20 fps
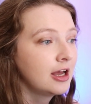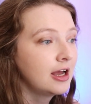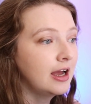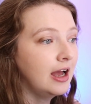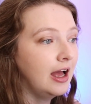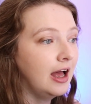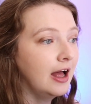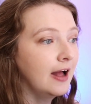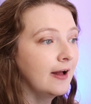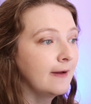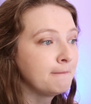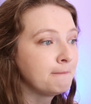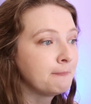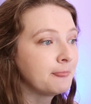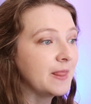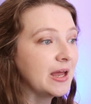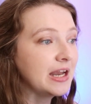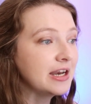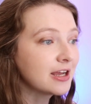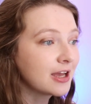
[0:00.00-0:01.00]
and
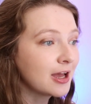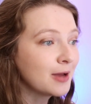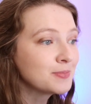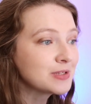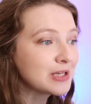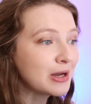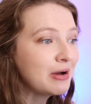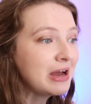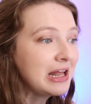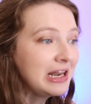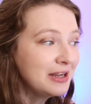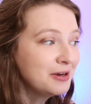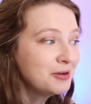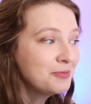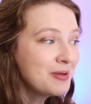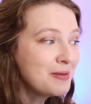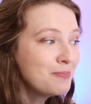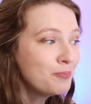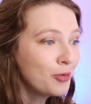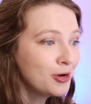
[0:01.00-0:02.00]
it comes out a little
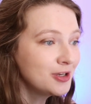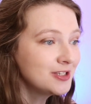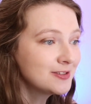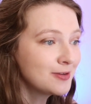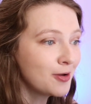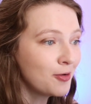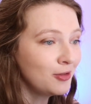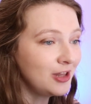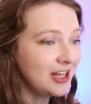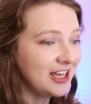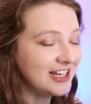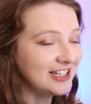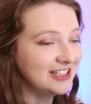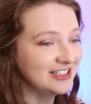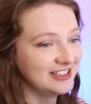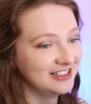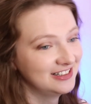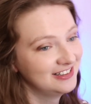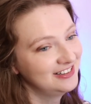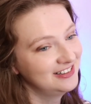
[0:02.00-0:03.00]
bit
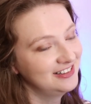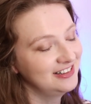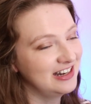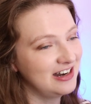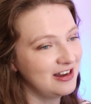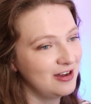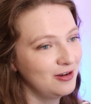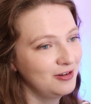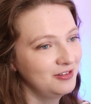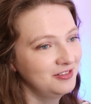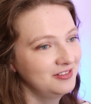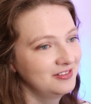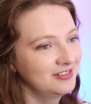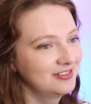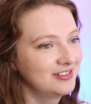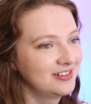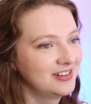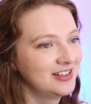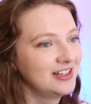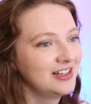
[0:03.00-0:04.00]
Bristolian, you know?
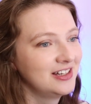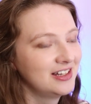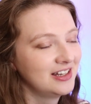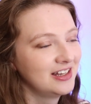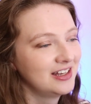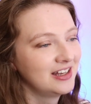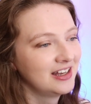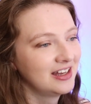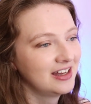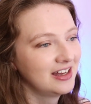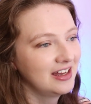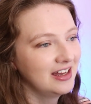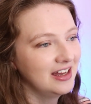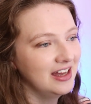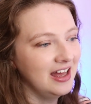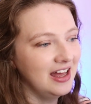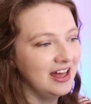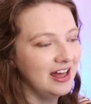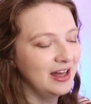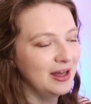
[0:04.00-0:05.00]

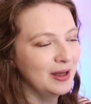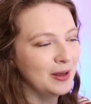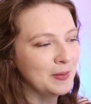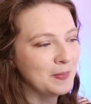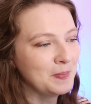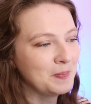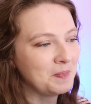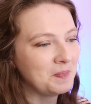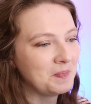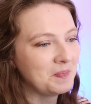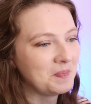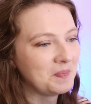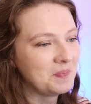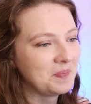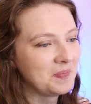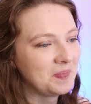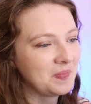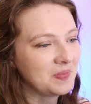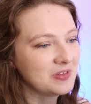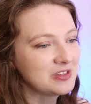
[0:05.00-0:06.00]

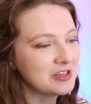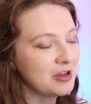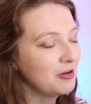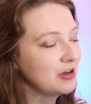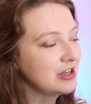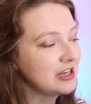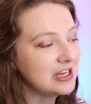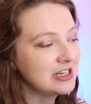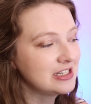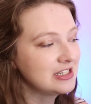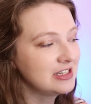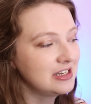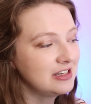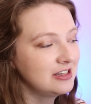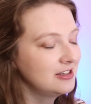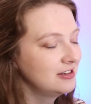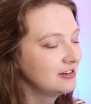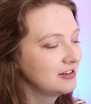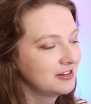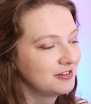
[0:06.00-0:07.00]
So it
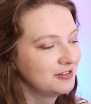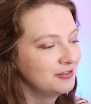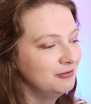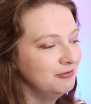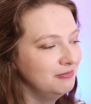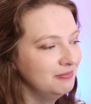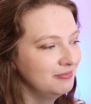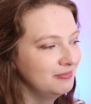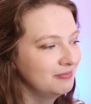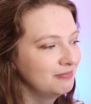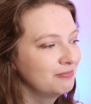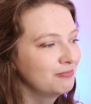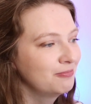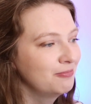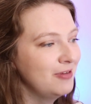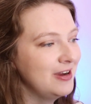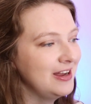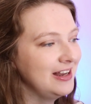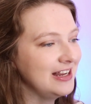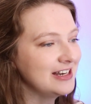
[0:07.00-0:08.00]

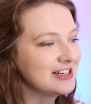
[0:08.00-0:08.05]
really,